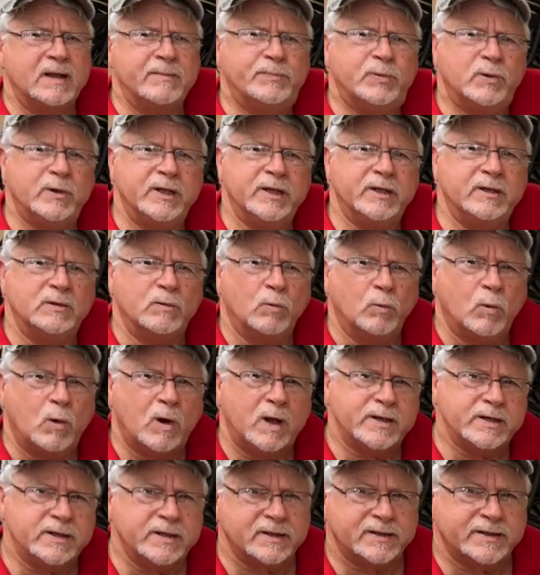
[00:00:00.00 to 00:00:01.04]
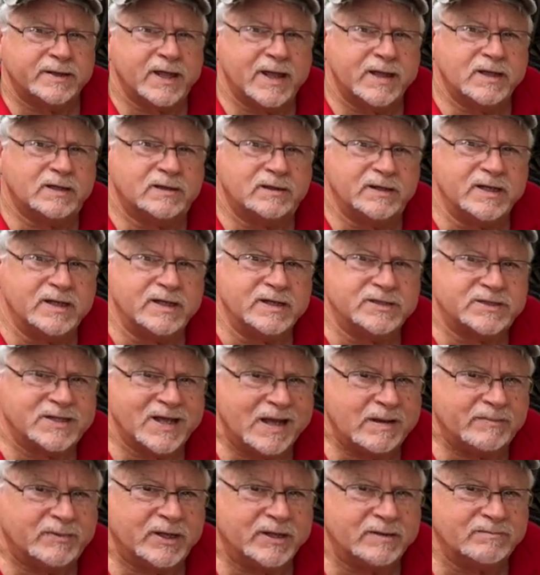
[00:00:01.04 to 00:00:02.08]
put in 1 keg cleaning
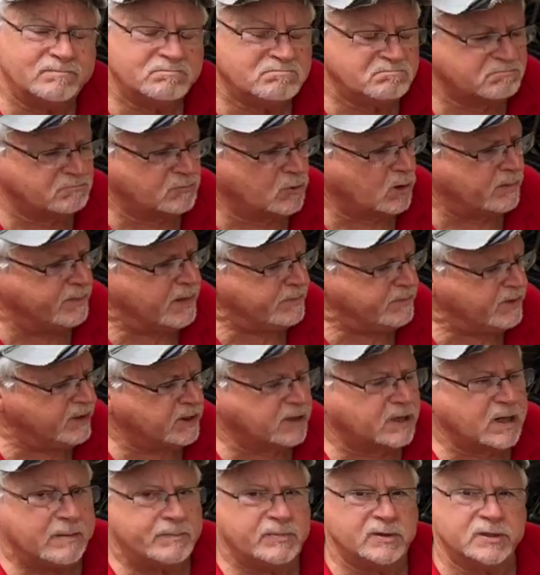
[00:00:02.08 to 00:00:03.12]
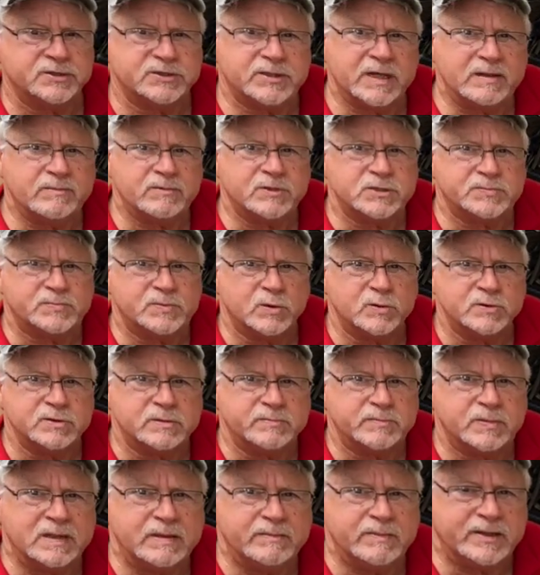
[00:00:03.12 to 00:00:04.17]
tablet or maybe a couple of tablespoons
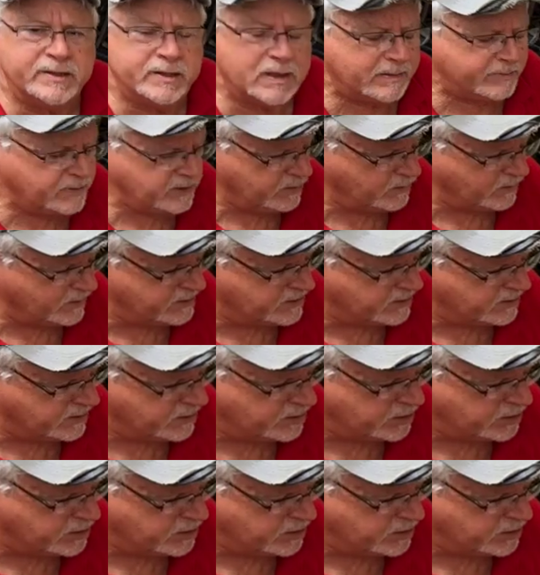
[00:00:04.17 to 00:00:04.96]
of PBW into the